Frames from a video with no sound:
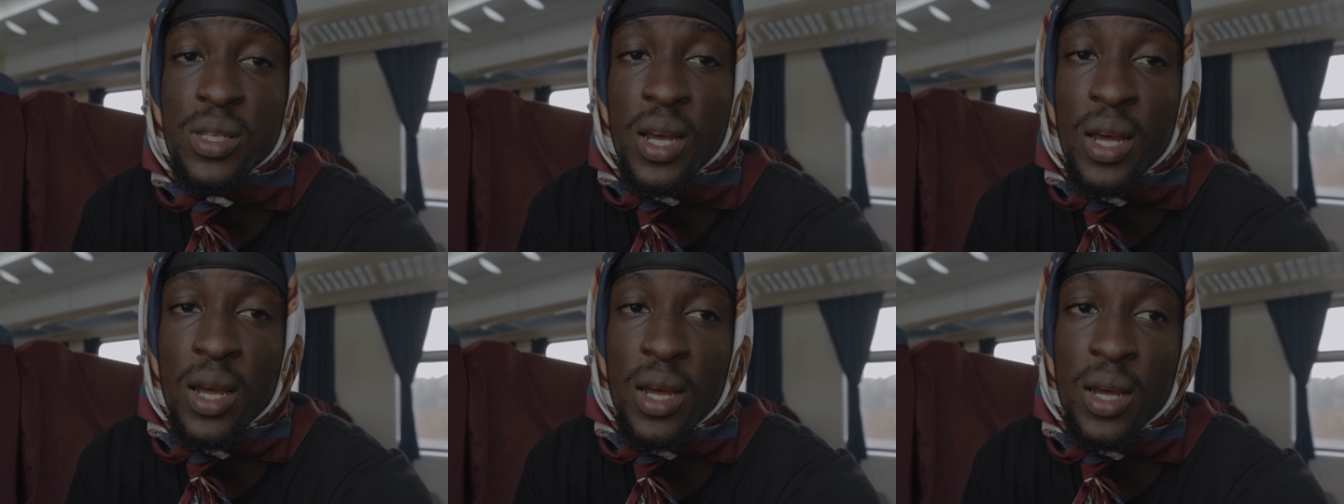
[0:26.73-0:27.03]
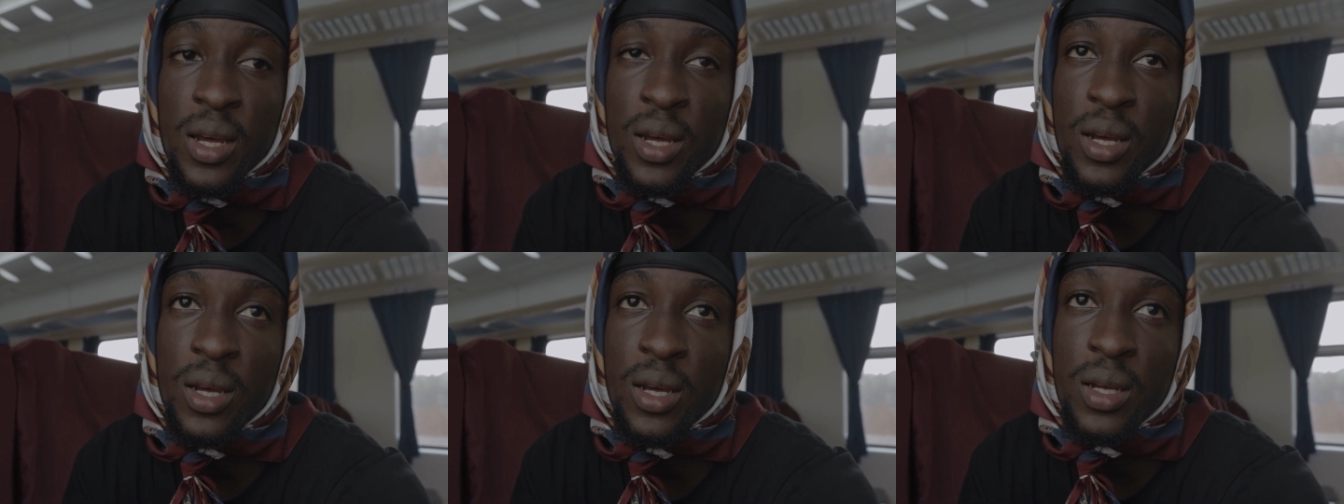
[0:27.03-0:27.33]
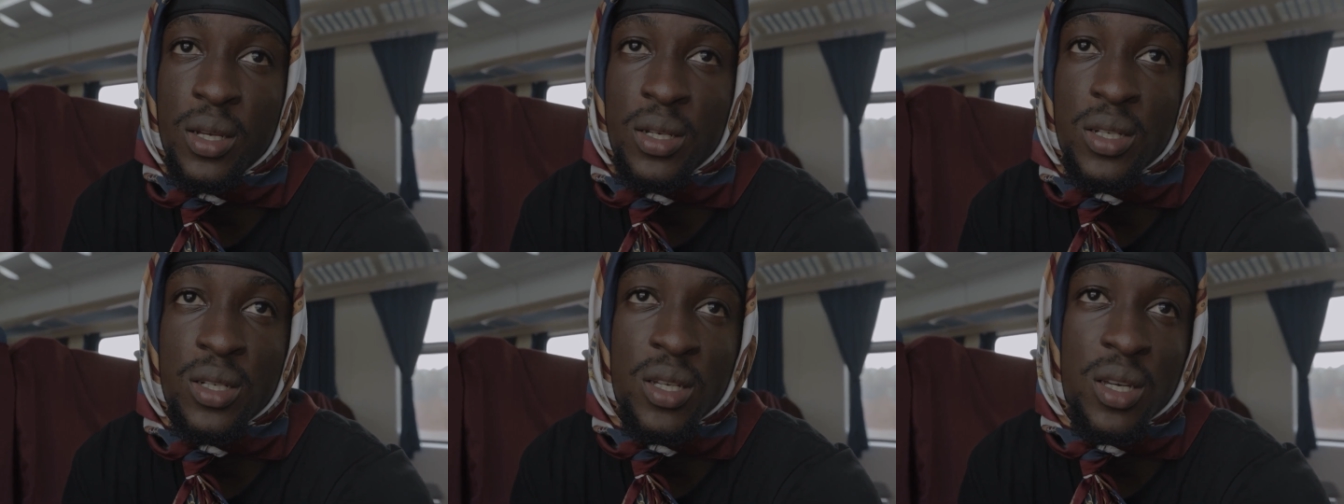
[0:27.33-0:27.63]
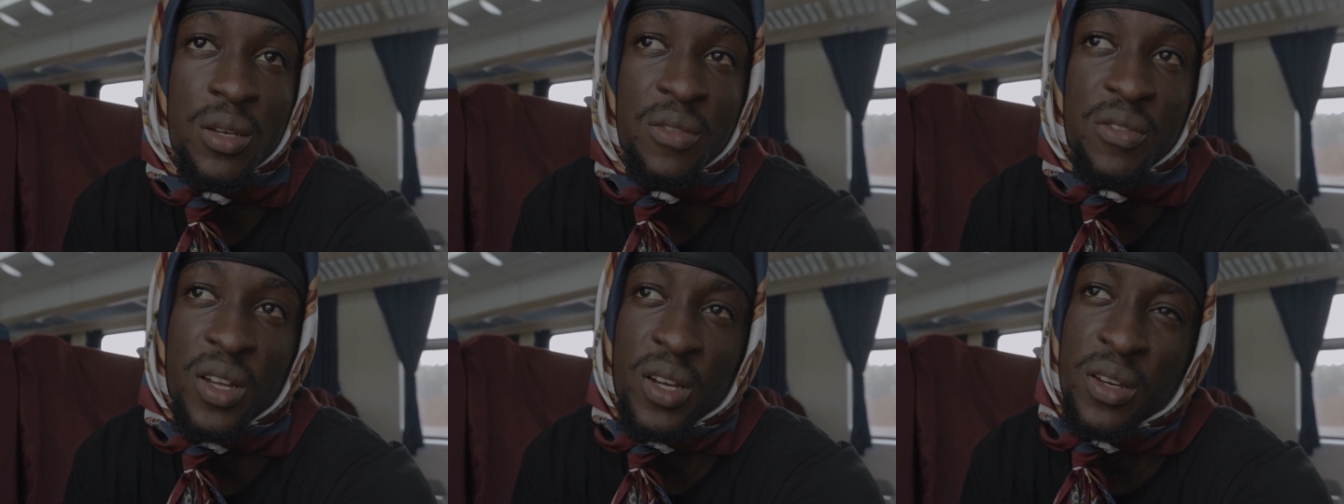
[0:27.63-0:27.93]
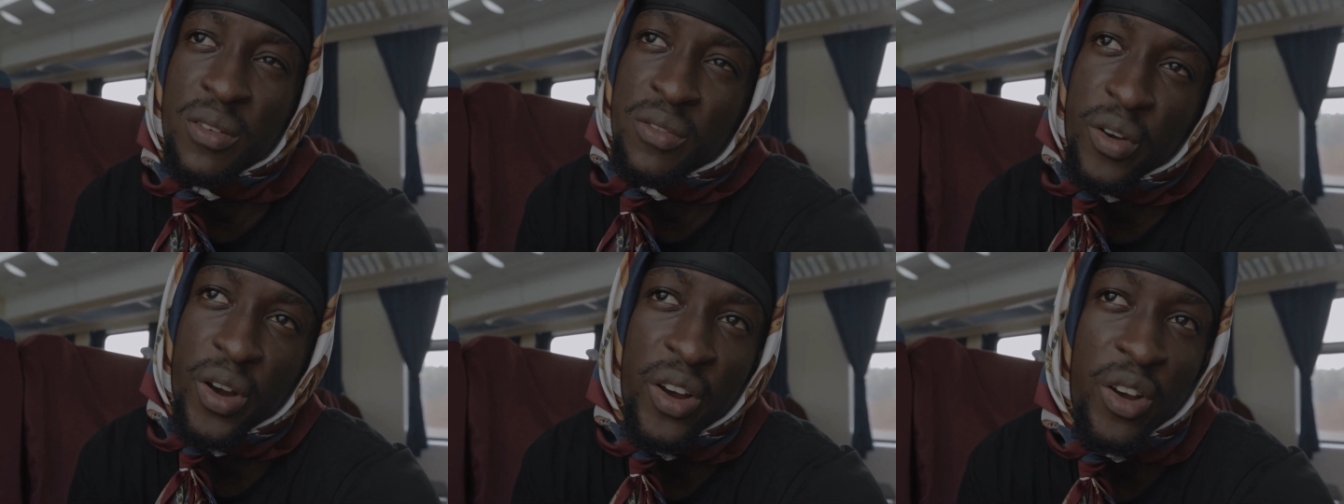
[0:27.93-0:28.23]
and give like
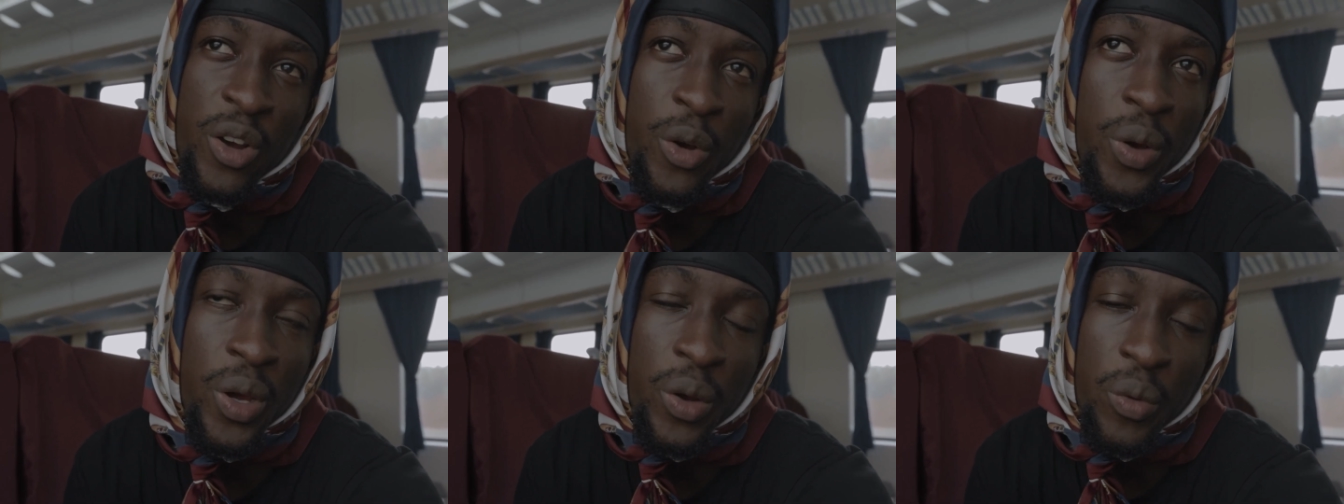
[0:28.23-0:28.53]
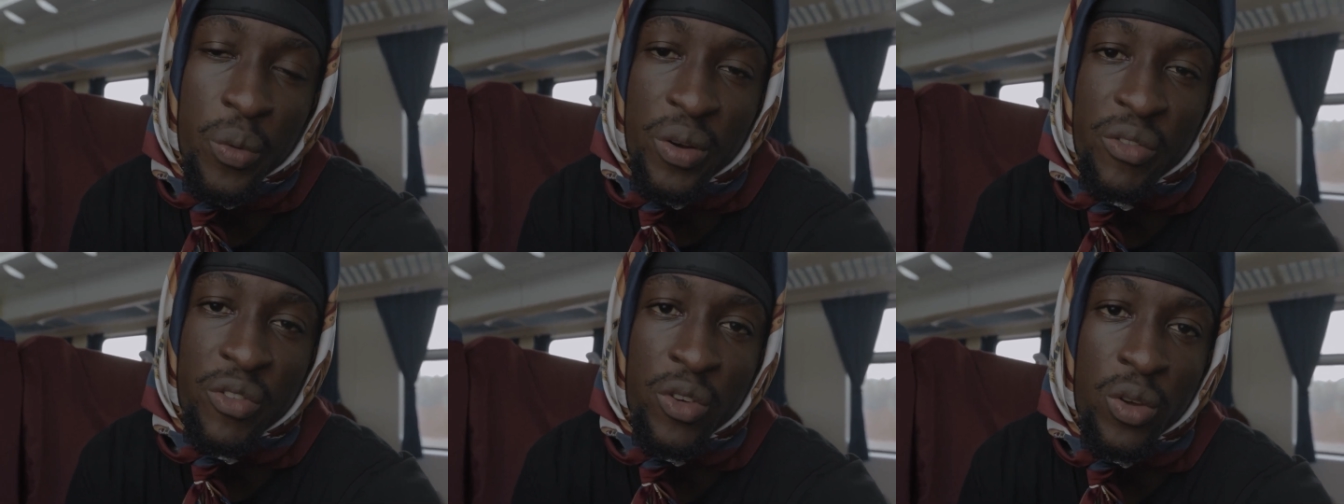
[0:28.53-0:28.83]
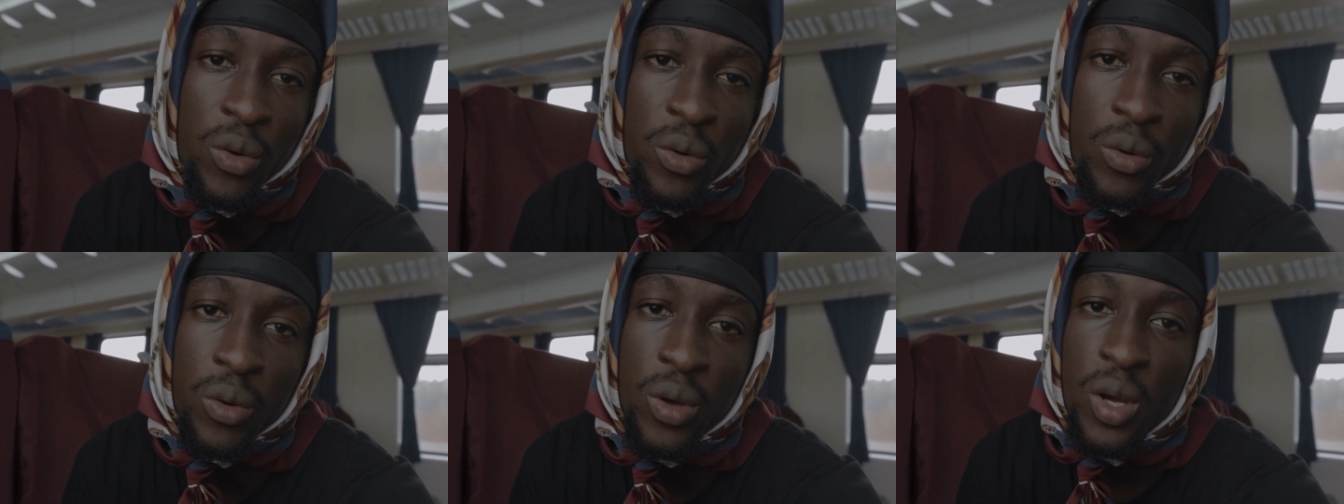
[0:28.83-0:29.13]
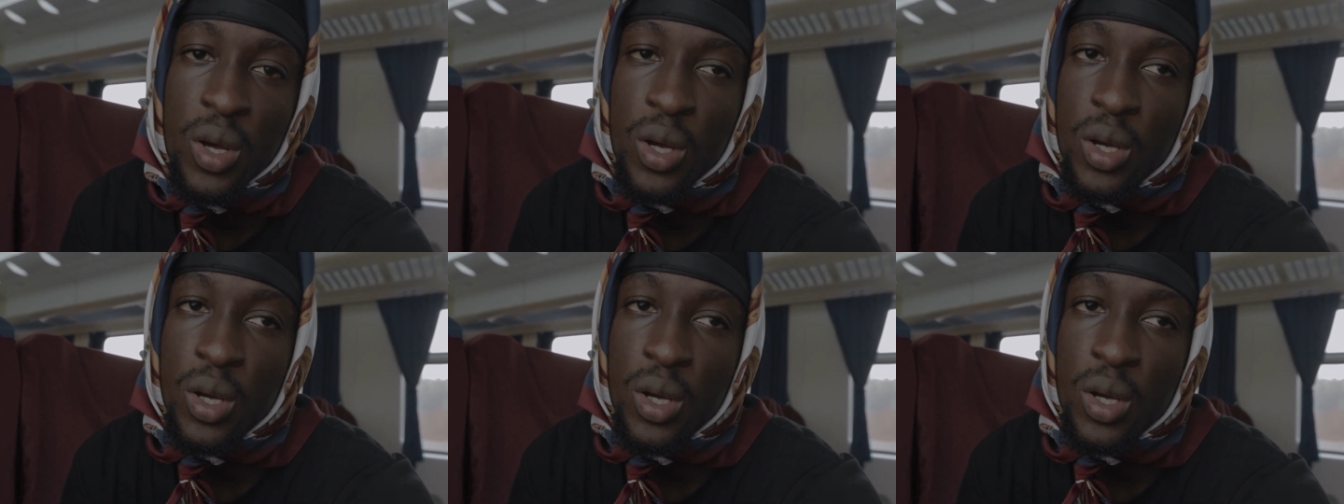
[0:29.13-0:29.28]
a very quick review